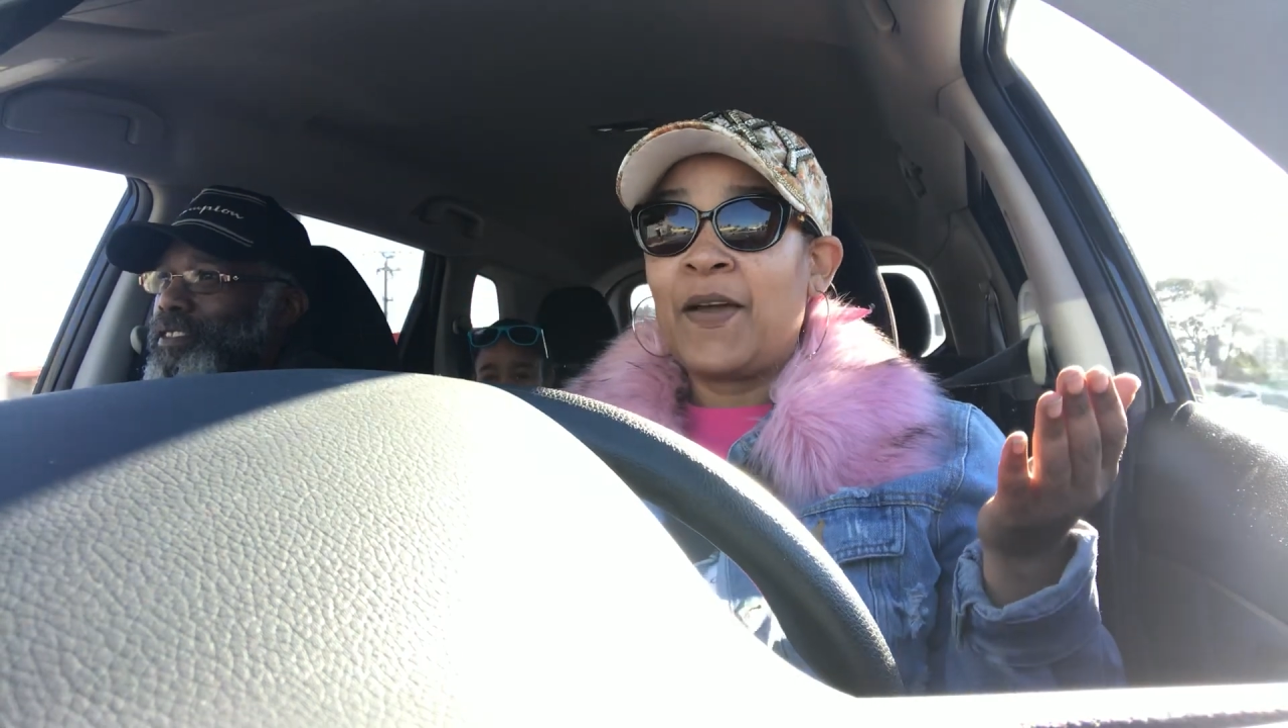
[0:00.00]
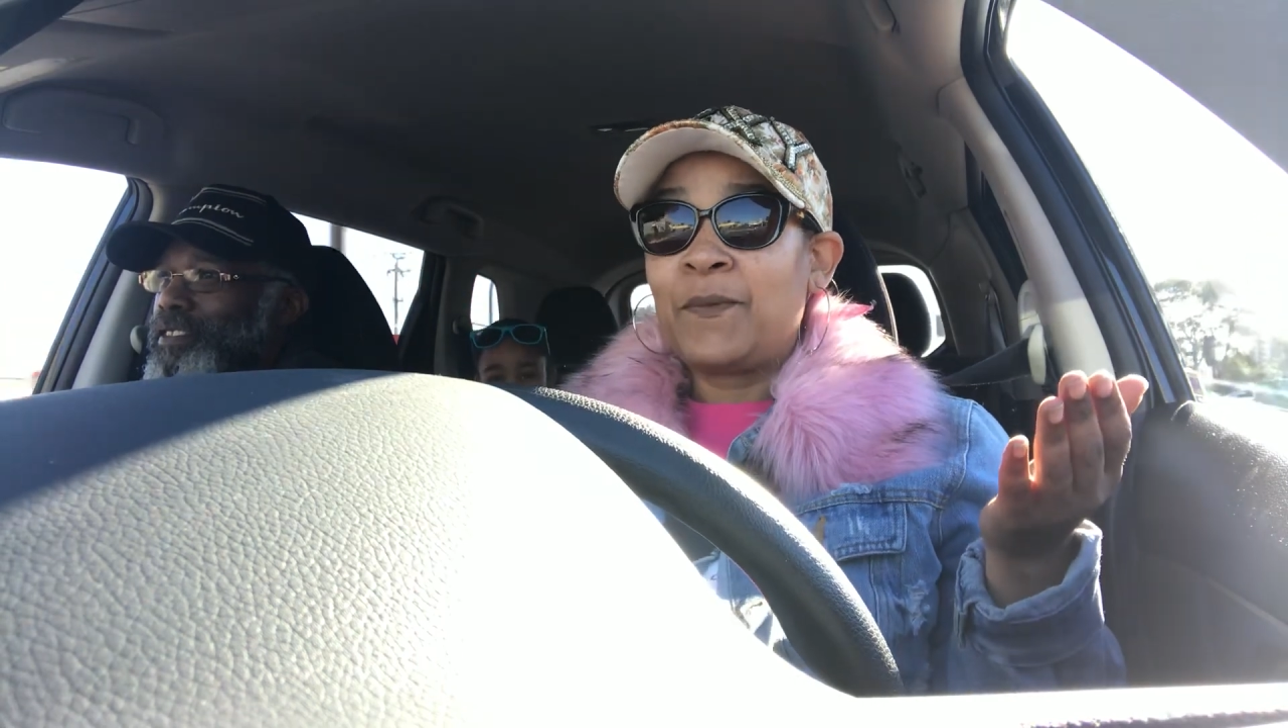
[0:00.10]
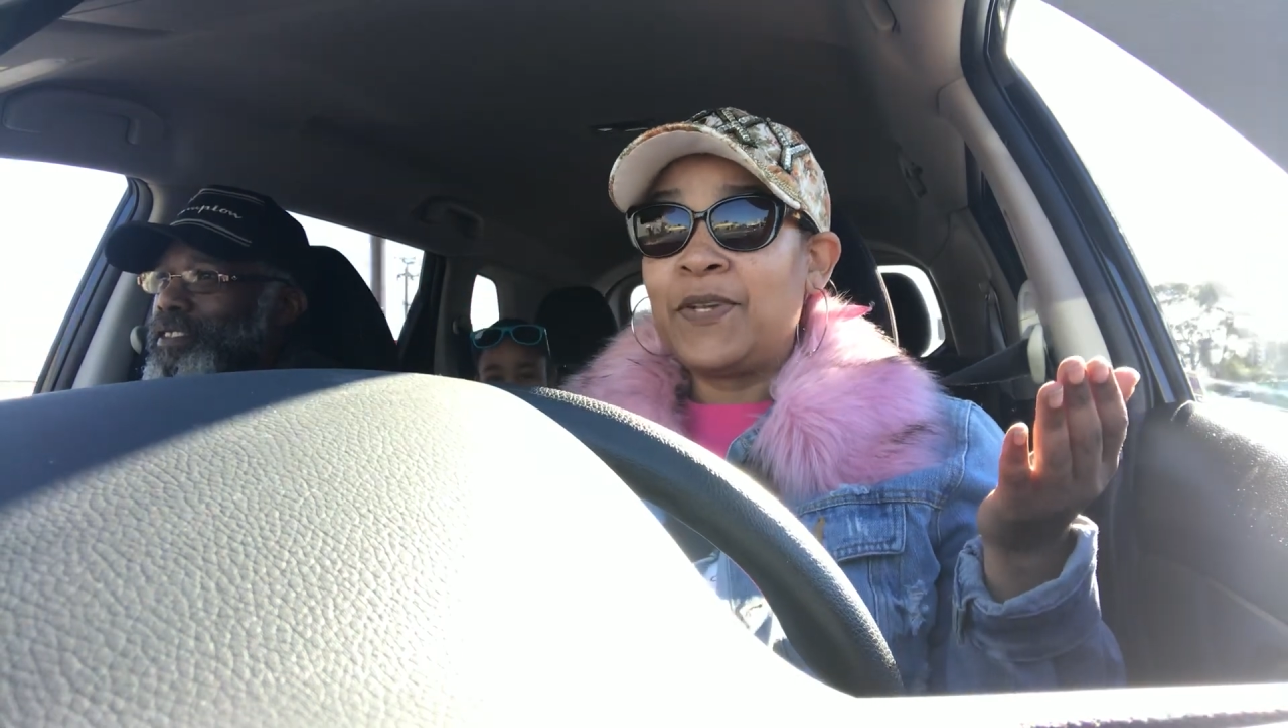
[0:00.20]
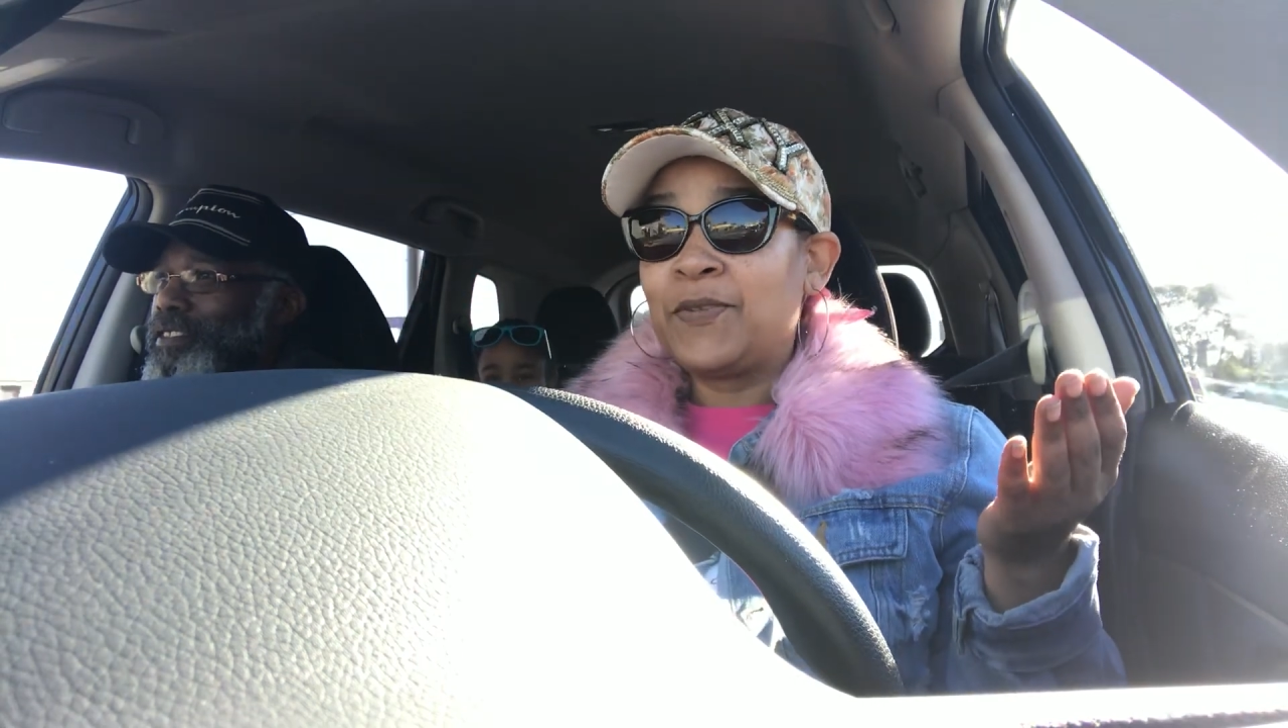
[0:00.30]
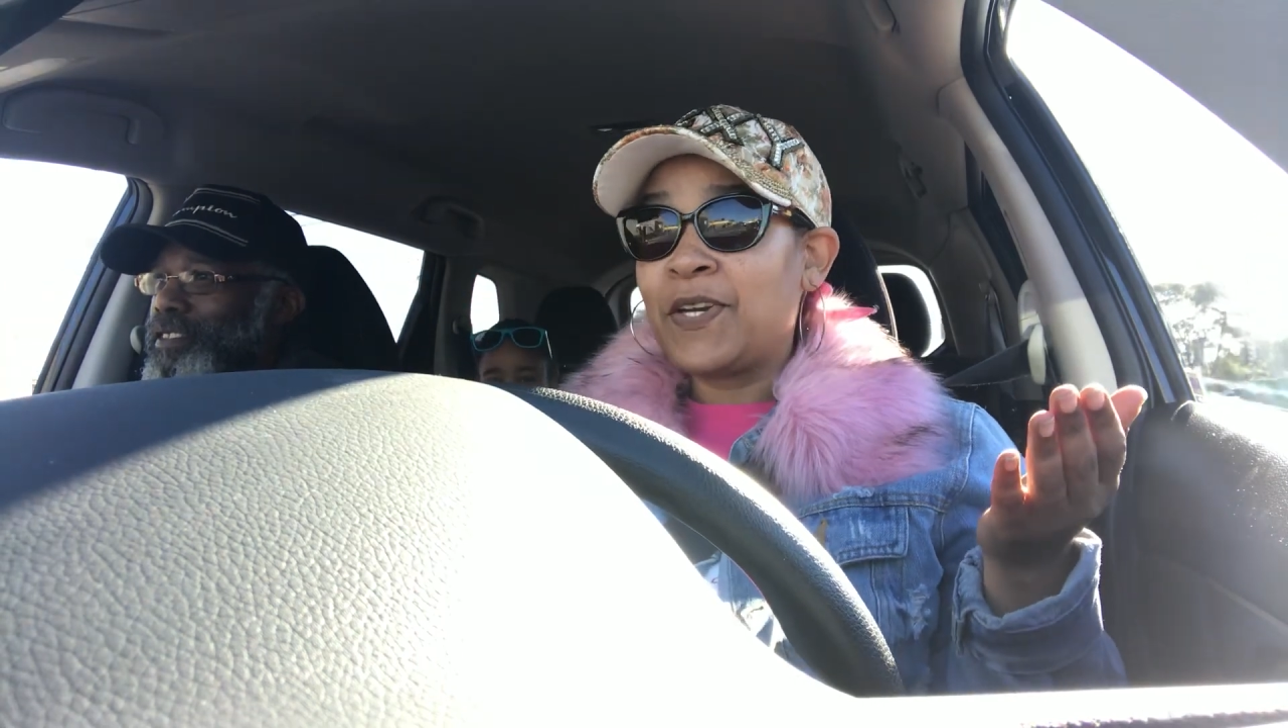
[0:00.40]

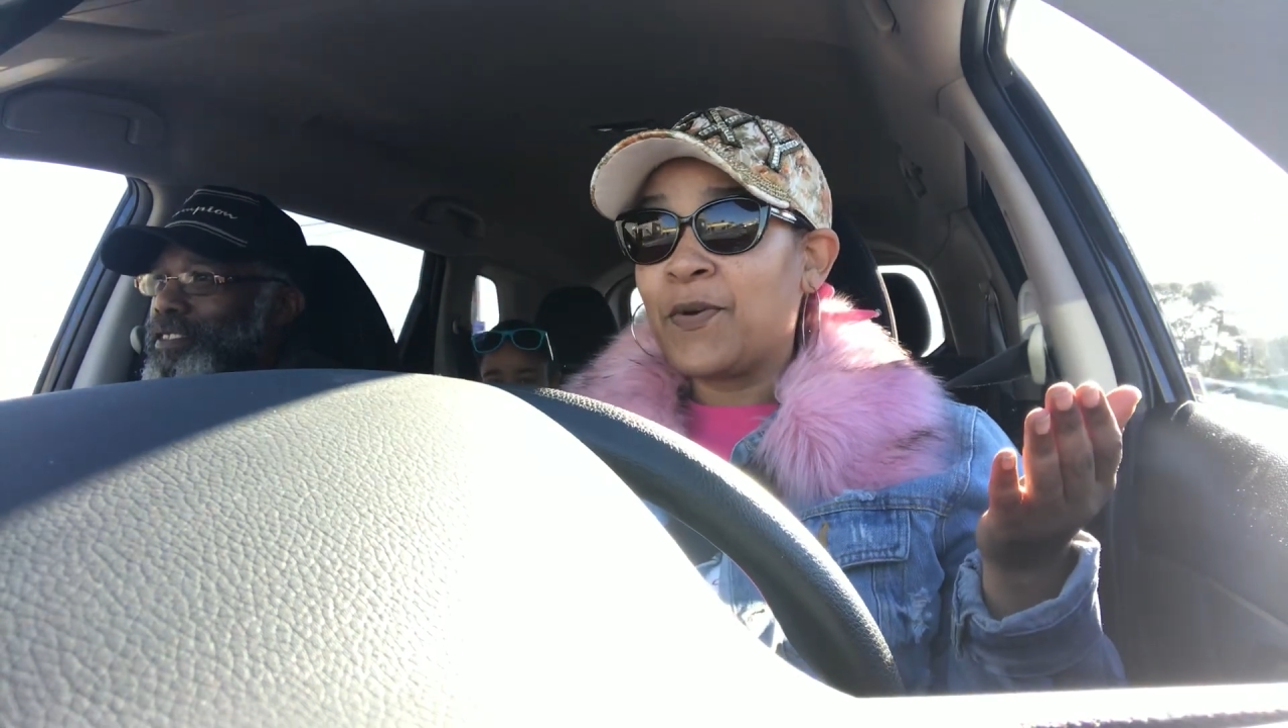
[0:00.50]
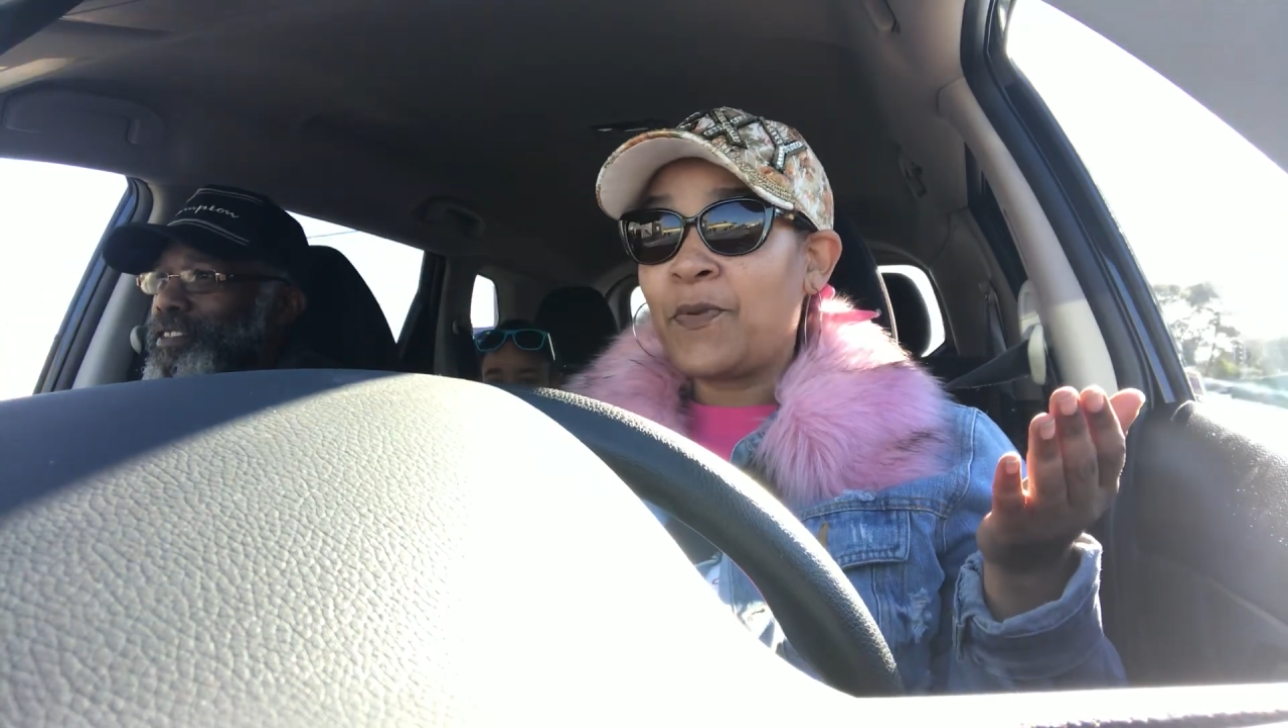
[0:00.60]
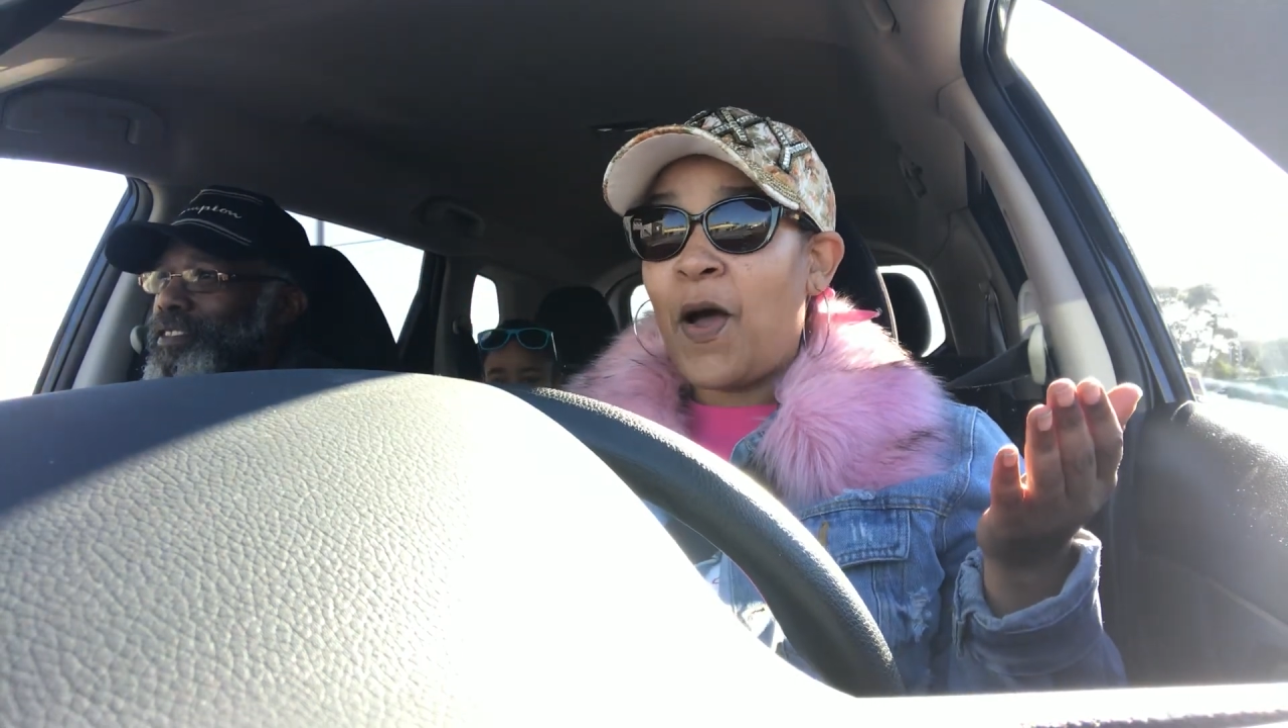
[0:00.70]
We doing it